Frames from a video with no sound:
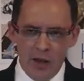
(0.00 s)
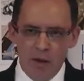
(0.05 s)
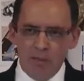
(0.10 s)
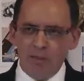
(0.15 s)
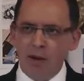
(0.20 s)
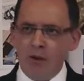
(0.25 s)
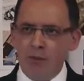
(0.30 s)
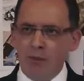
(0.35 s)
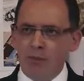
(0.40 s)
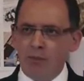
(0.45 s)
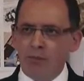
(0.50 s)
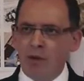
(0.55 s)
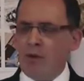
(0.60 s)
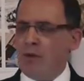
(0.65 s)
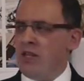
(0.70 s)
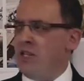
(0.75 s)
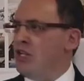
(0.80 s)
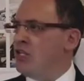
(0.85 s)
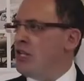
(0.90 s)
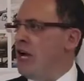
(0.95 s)
But
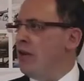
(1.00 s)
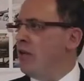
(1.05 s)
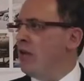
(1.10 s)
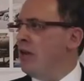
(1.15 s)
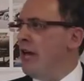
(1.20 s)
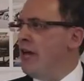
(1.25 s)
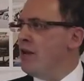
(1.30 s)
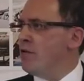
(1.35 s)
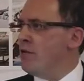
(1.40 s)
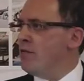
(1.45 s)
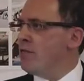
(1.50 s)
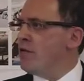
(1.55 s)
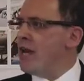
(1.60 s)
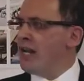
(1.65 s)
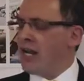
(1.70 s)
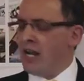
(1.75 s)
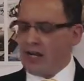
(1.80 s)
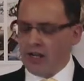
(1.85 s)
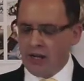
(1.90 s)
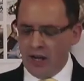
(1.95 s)
within Jaguar Land Rover, we
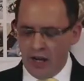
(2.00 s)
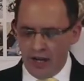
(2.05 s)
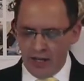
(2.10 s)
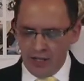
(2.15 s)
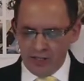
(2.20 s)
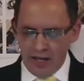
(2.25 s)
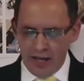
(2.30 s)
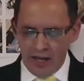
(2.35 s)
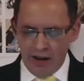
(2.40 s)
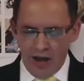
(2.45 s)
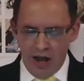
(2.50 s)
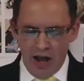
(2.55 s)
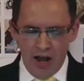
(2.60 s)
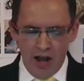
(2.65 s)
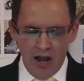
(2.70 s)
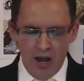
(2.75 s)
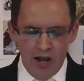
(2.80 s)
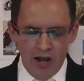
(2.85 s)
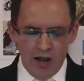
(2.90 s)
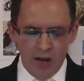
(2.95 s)
recognised that
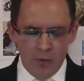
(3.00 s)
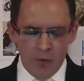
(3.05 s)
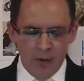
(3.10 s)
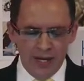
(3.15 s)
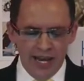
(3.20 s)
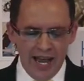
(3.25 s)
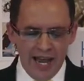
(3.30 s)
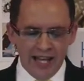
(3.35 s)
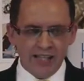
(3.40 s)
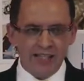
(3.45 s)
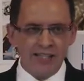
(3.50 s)
we had a